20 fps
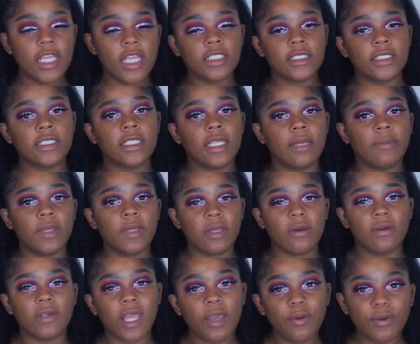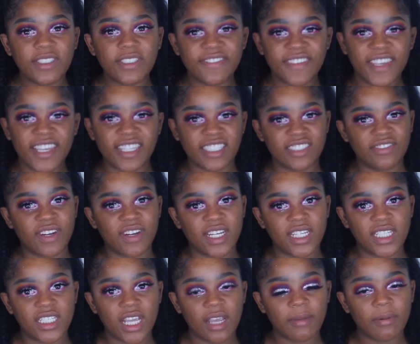Just let me know. That was fast,
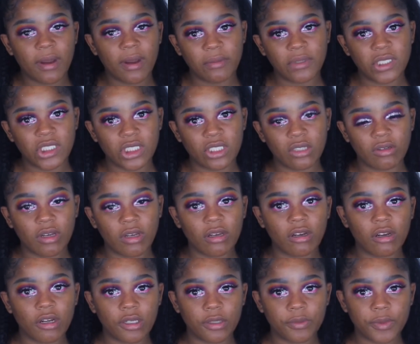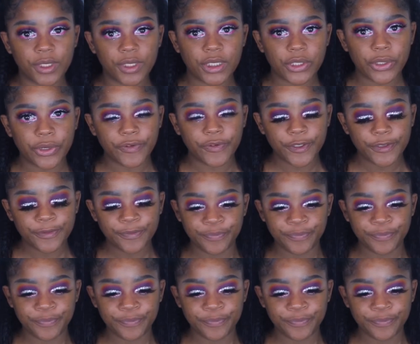right? I probably should slow down a little bit. Sorry.